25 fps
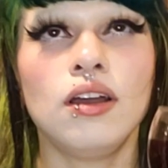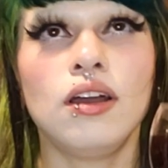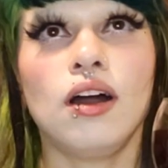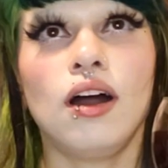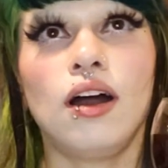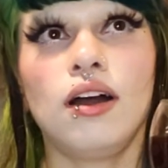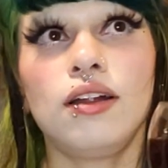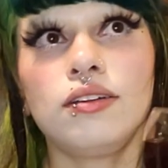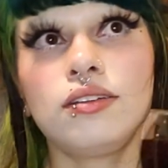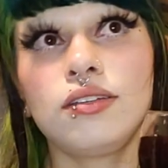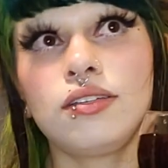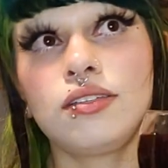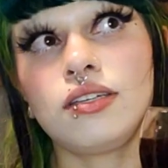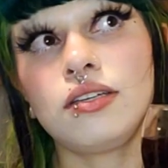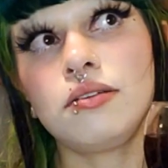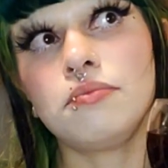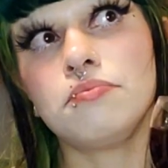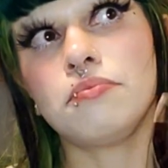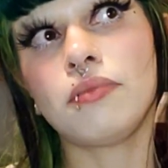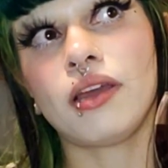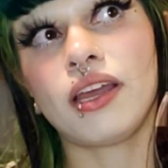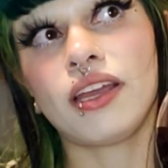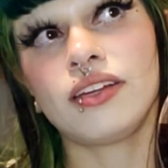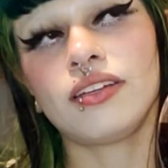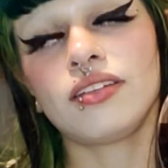Honestly,
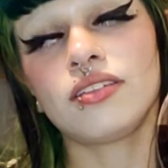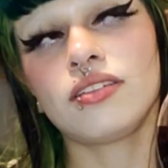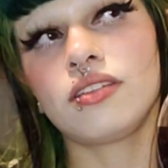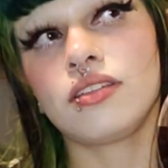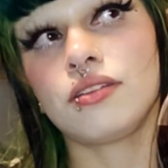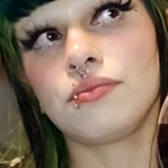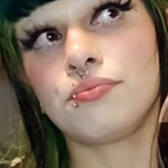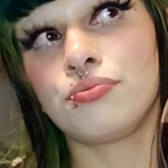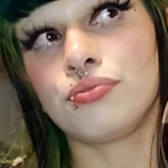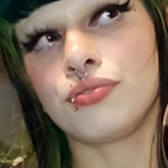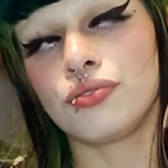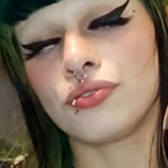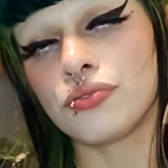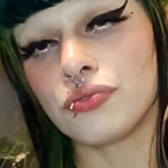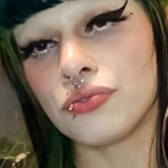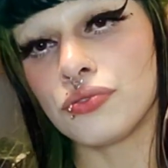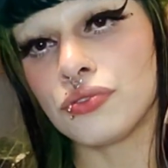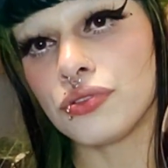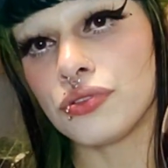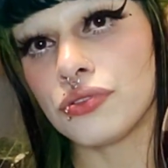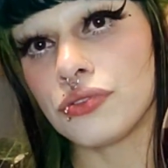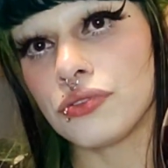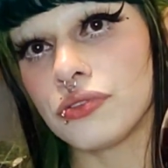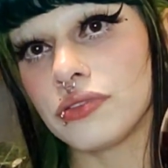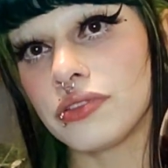minus the prune
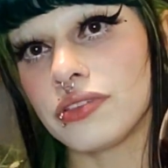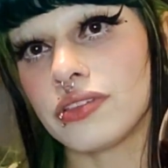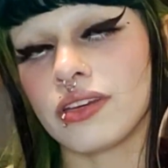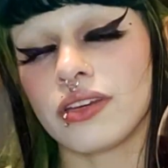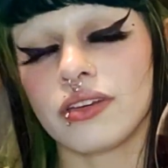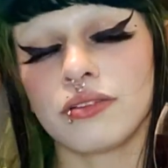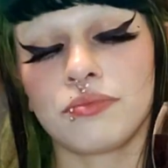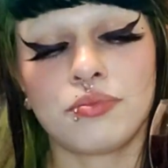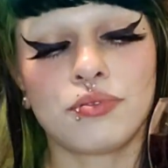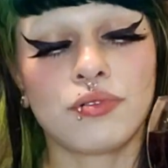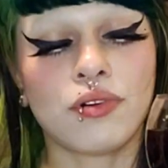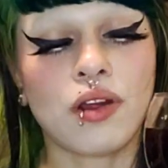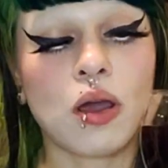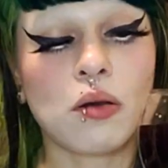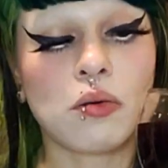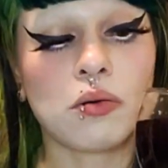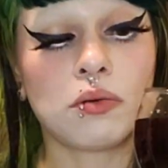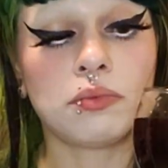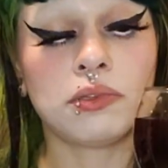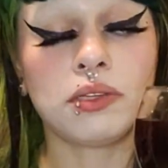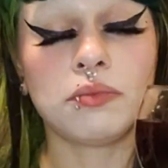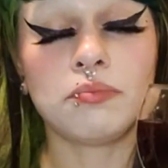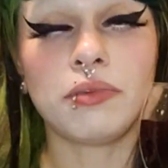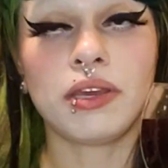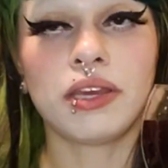juice, I'd
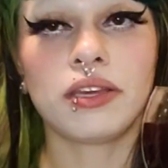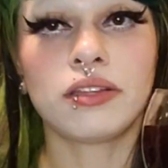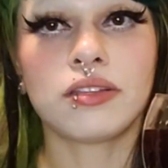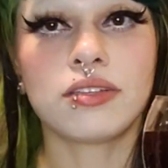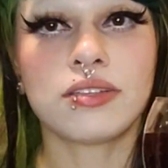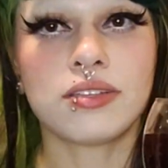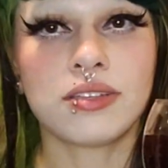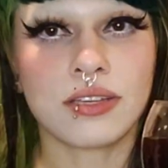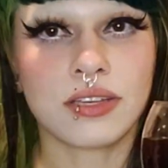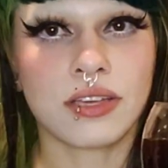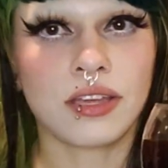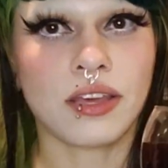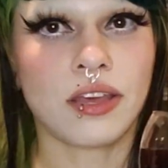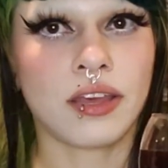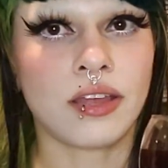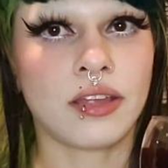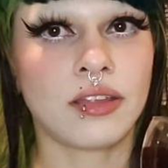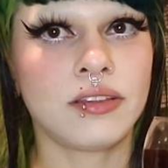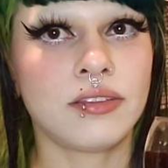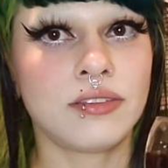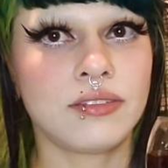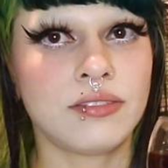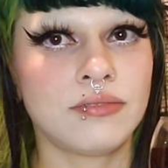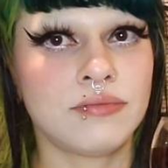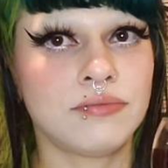probably make this
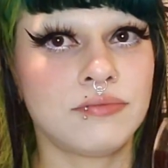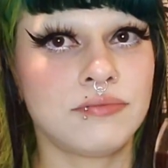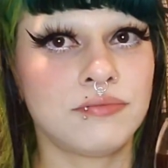again.